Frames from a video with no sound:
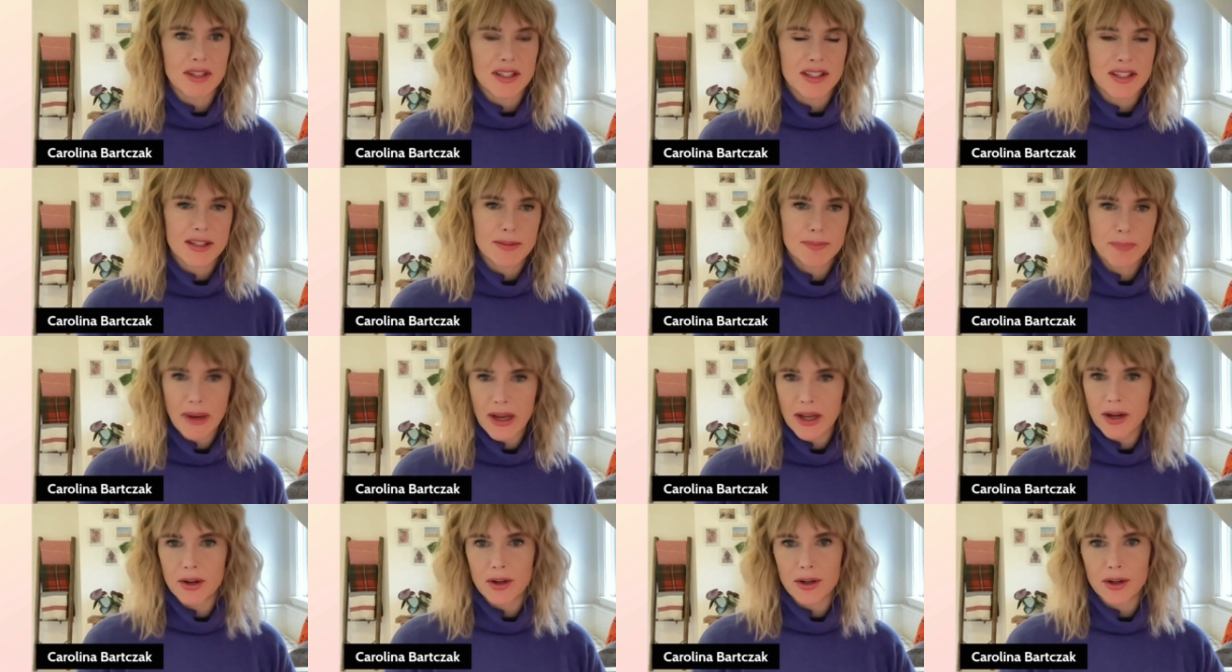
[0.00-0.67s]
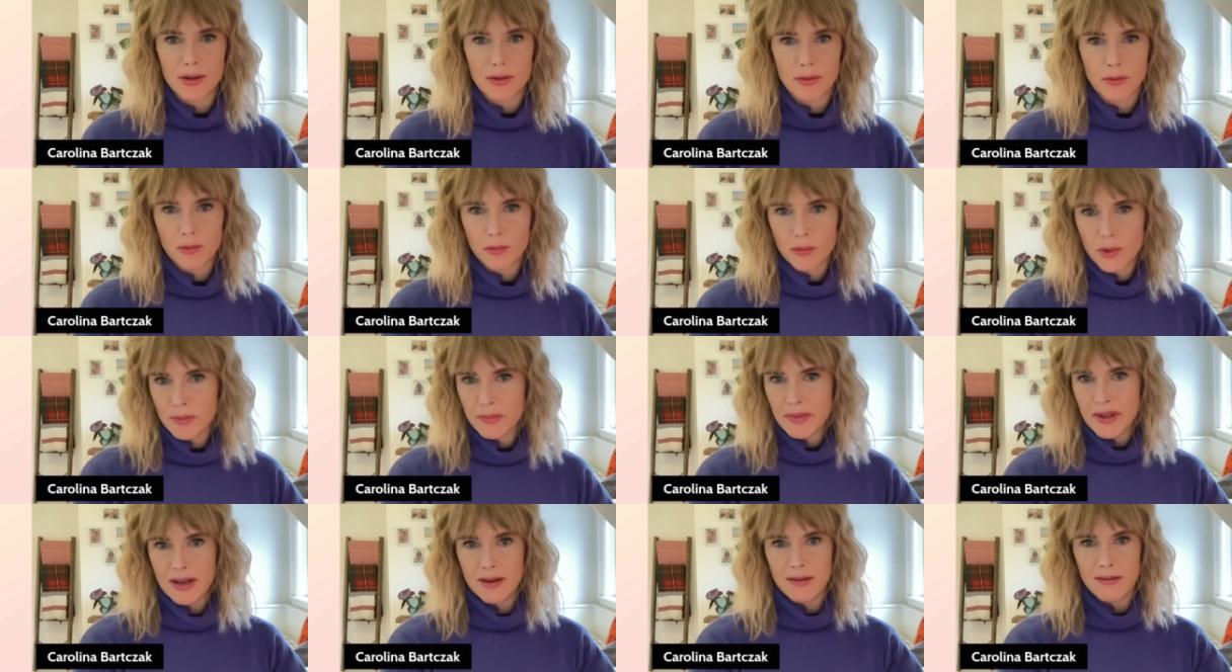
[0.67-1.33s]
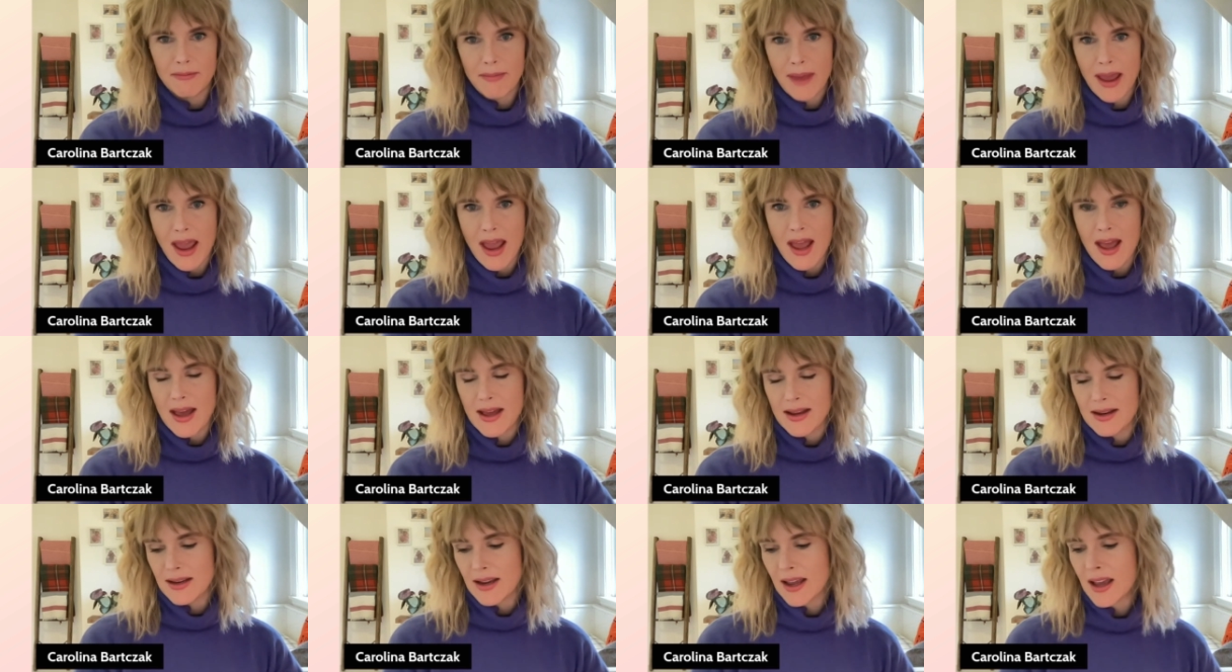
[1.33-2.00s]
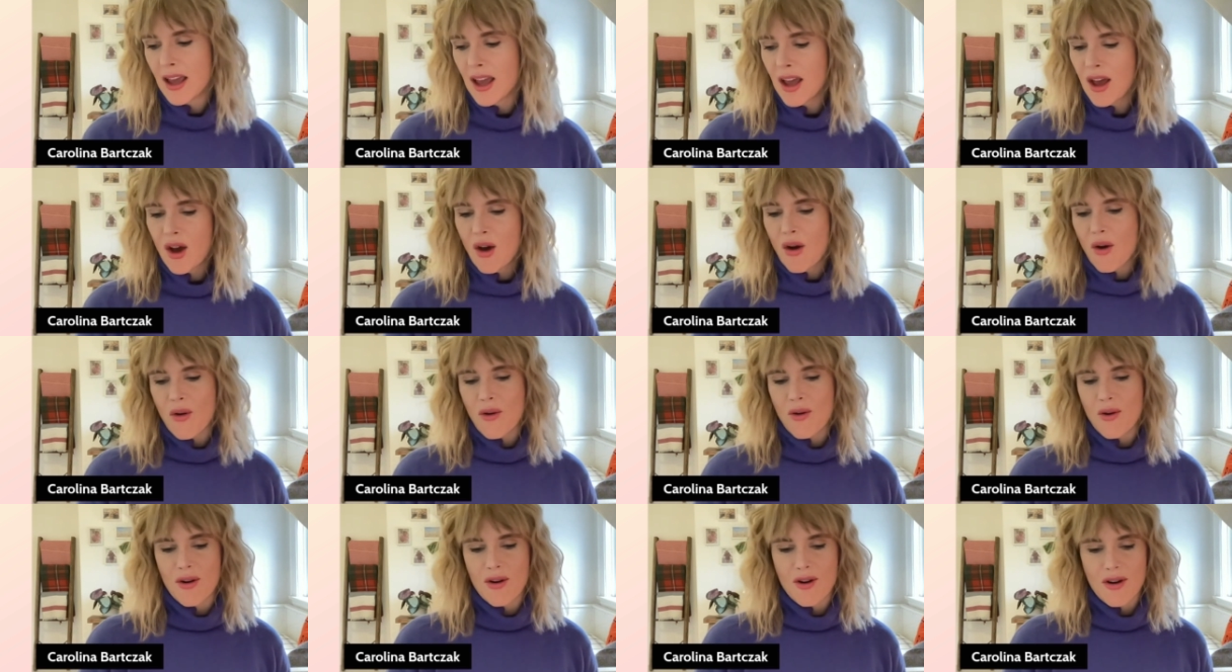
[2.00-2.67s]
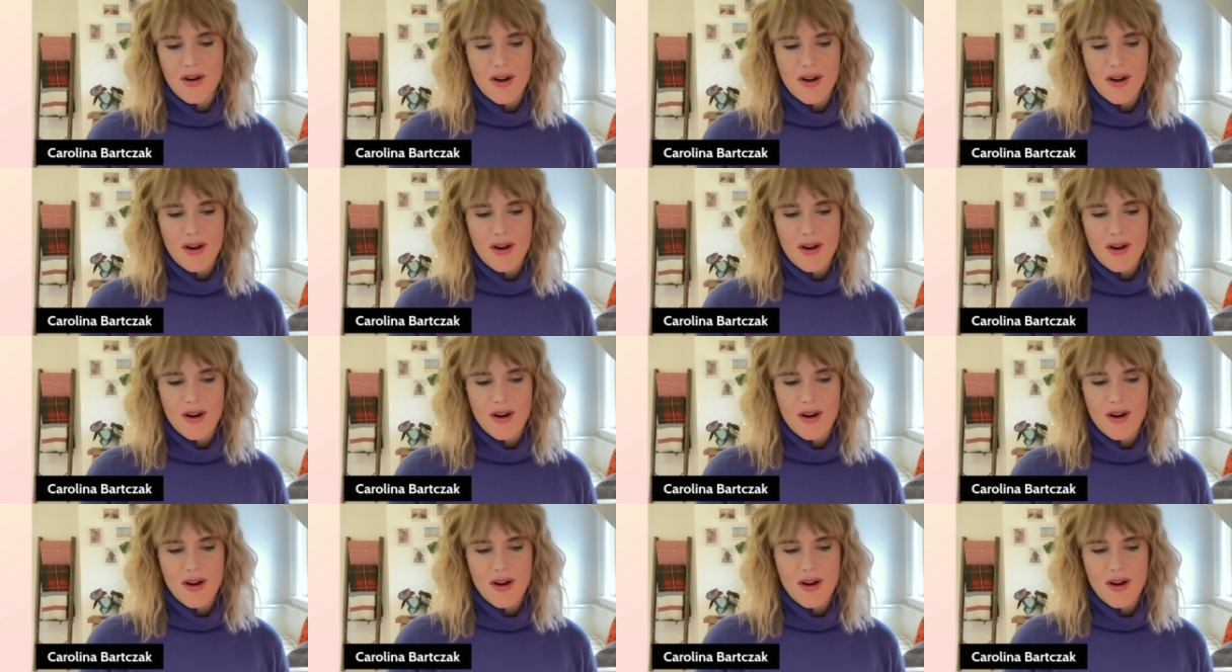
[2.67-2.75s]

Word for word: spider woman man. Or,